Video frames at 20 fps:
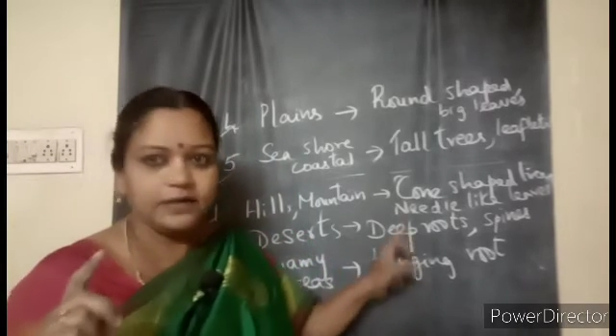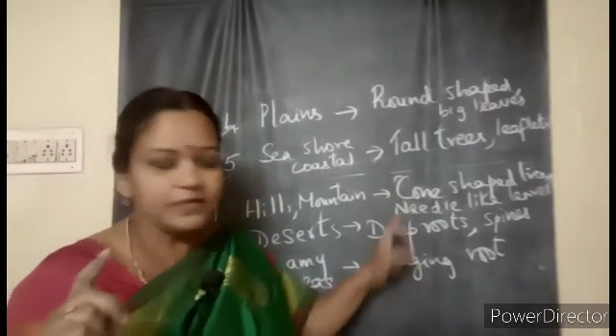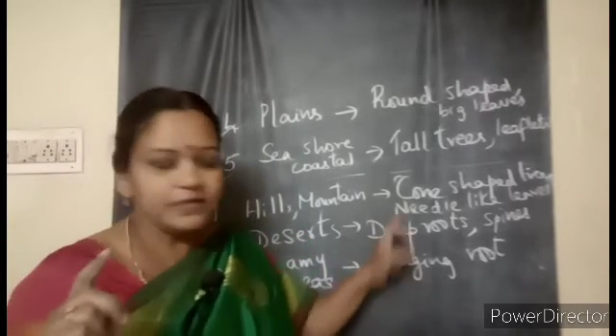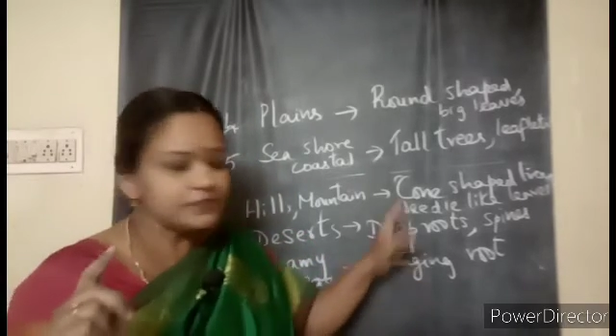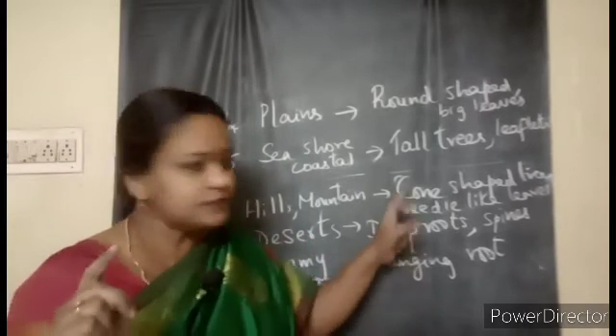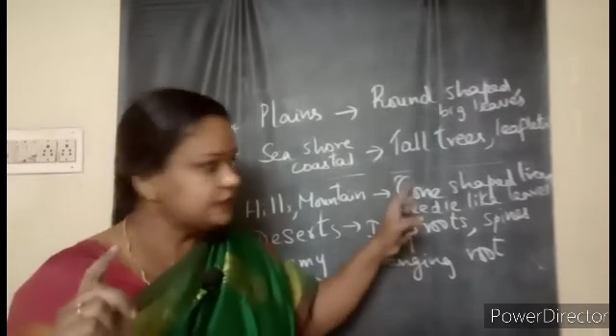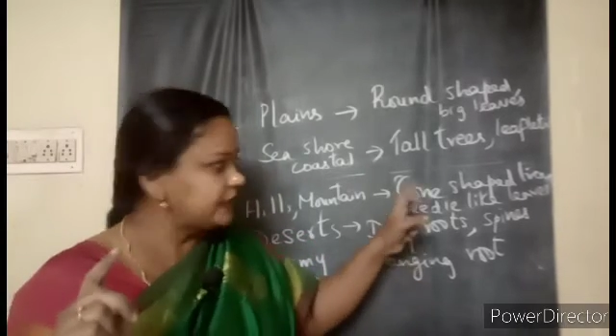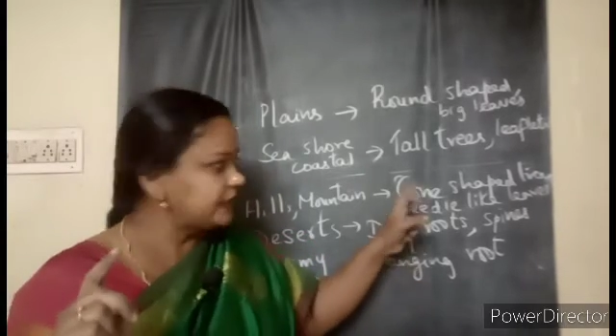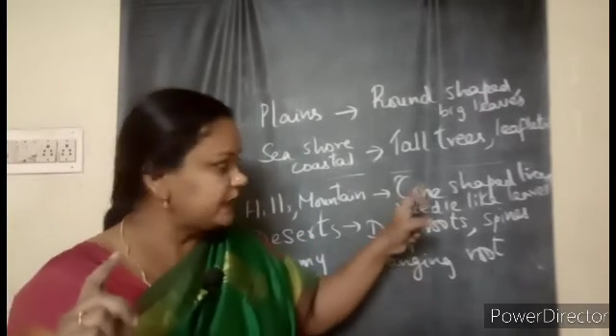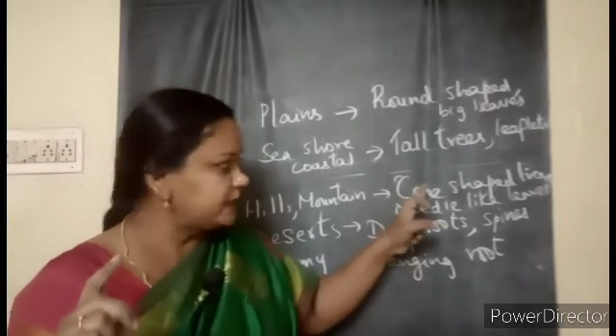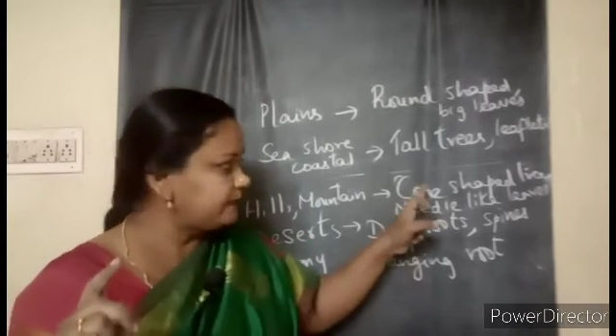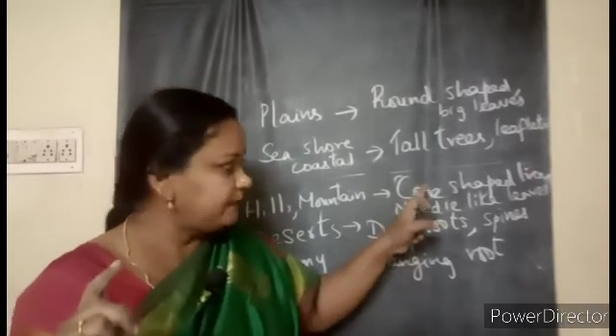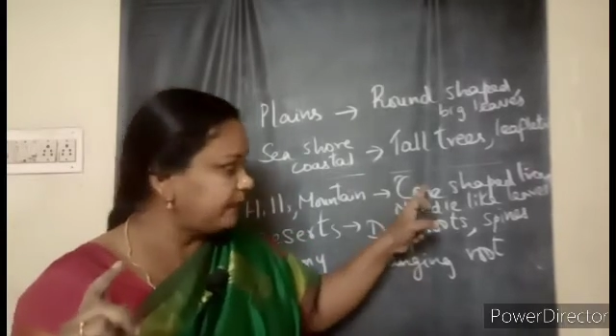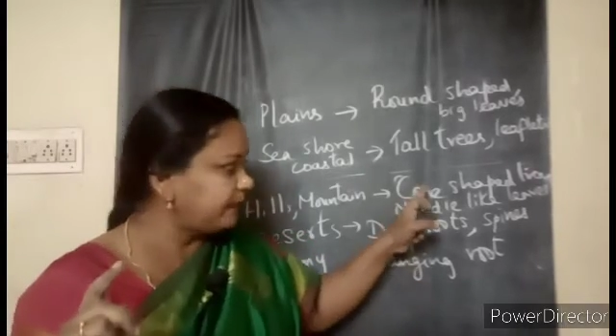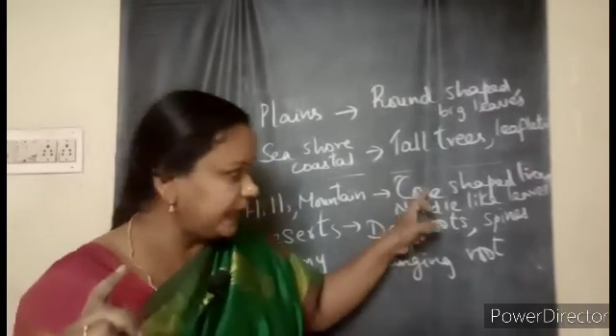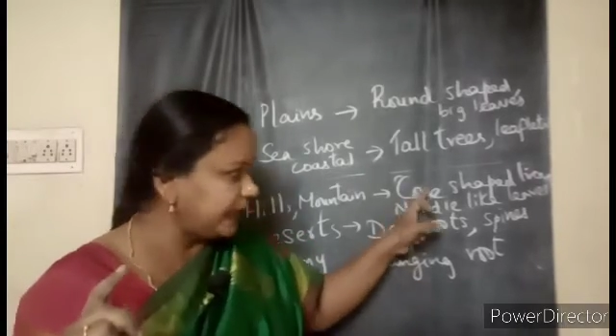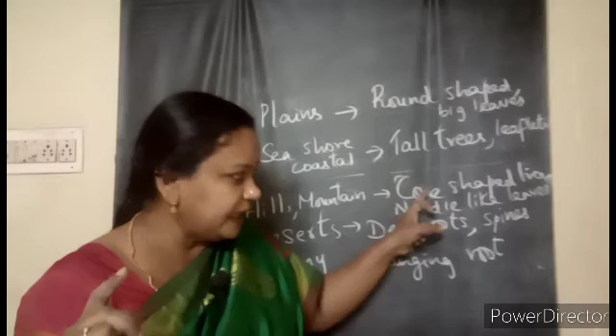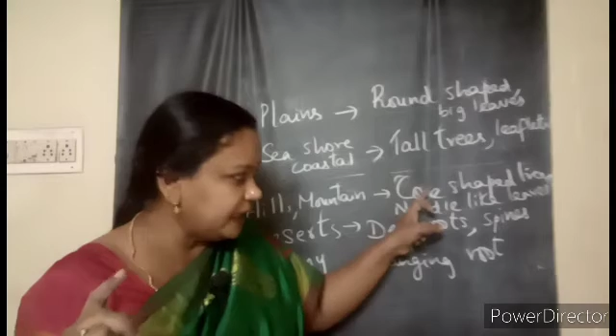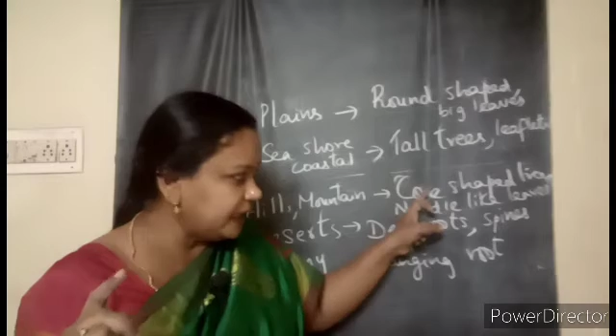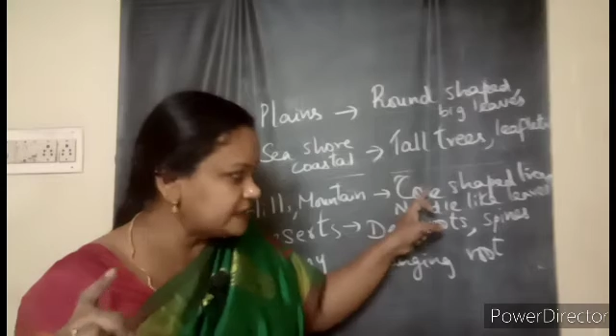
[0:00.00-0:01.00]
Yes, here
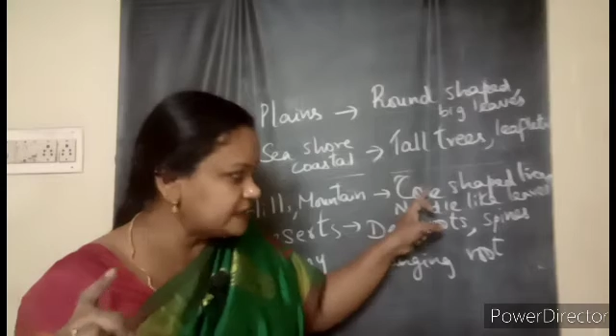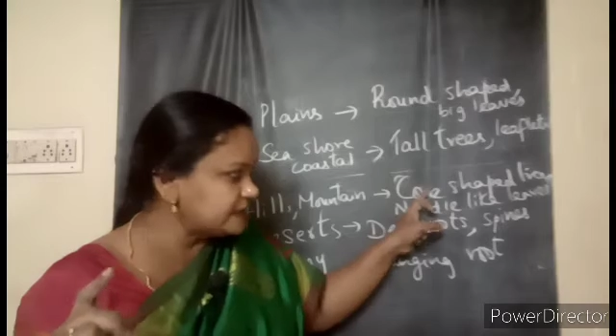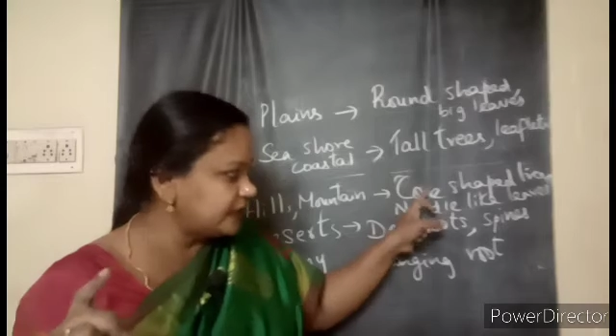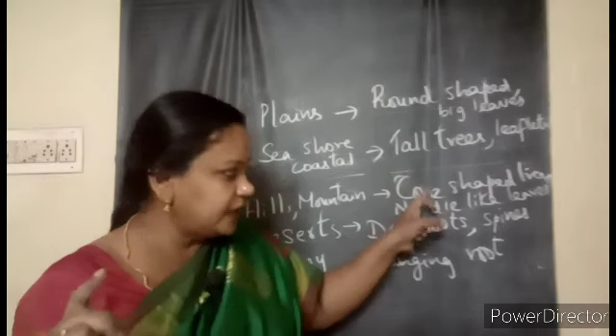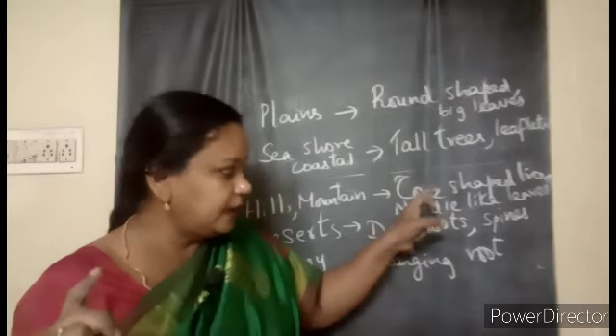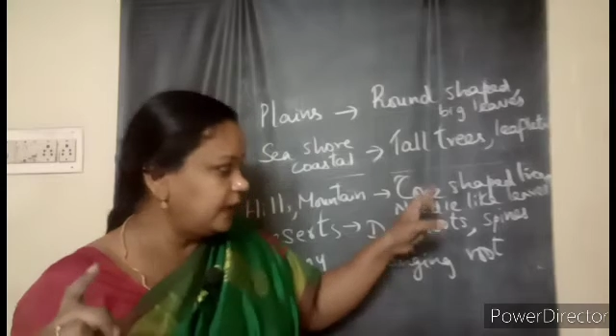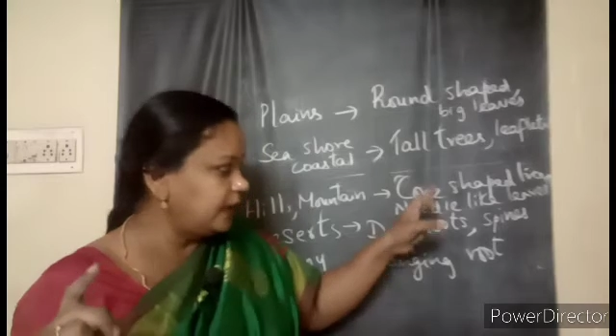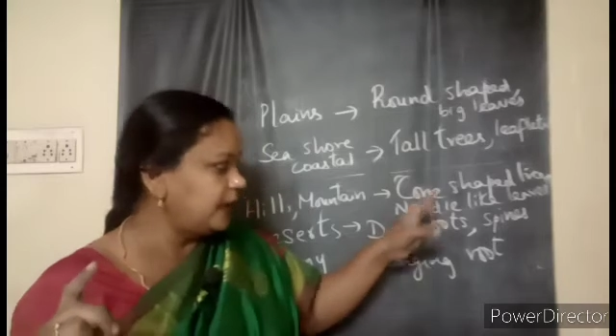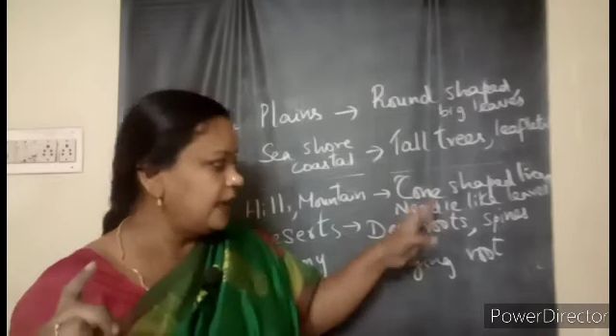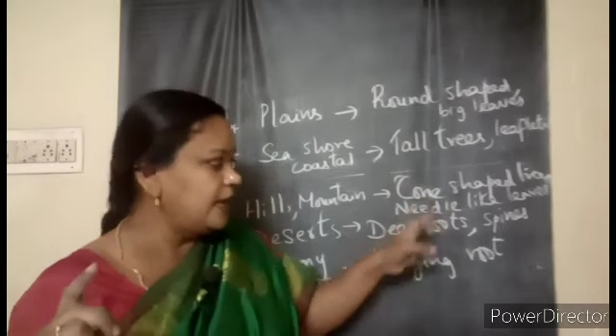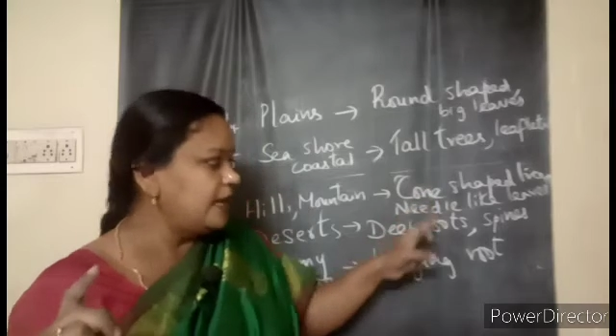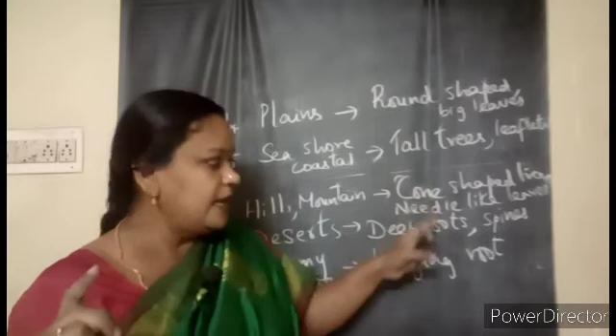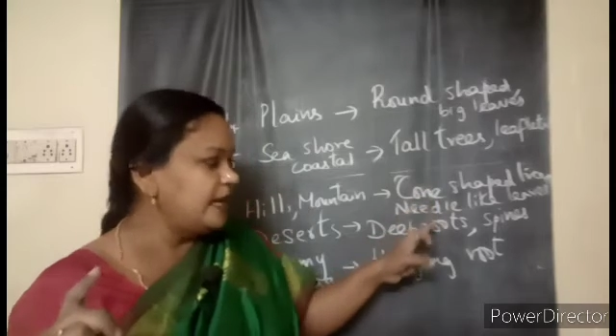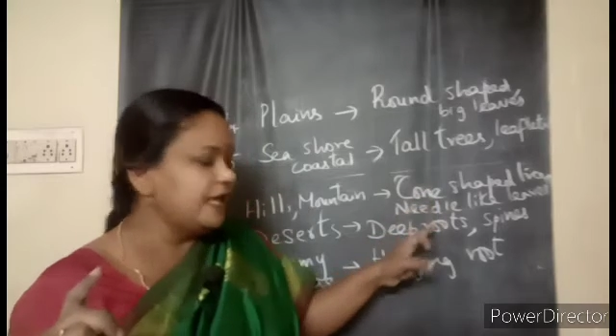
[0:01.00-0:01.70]
pine I said.